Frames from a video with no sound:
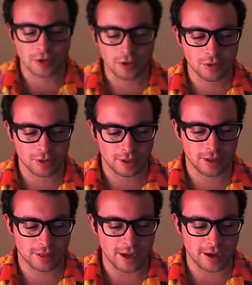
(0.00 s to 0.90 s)
you
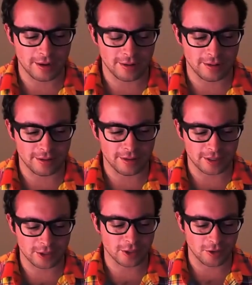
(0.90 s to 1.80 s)
think that
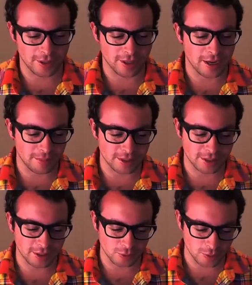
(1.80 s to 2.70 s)
that starting that
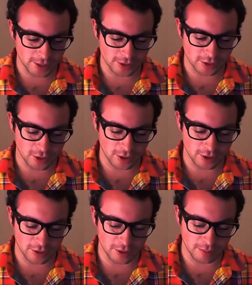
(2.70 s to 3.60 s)
business was
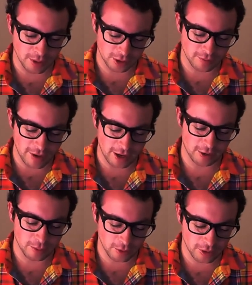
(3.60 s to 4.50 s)
the the most
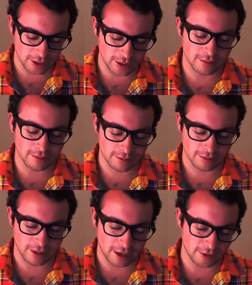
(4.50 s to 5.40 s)
valuable thing
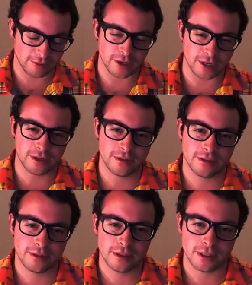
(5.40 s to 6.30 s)
that you've
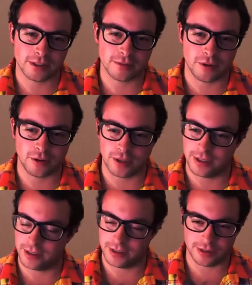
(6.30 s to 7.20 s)
done as far
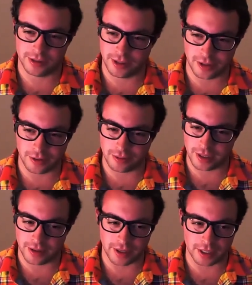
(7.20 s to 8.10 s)
as you know
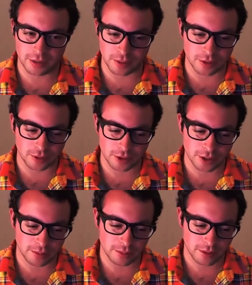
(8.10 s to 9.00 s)
kind of
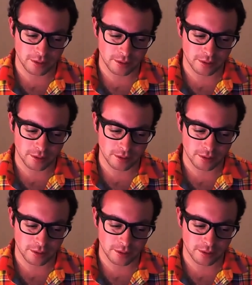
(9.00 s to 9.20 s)
entrepreneurship?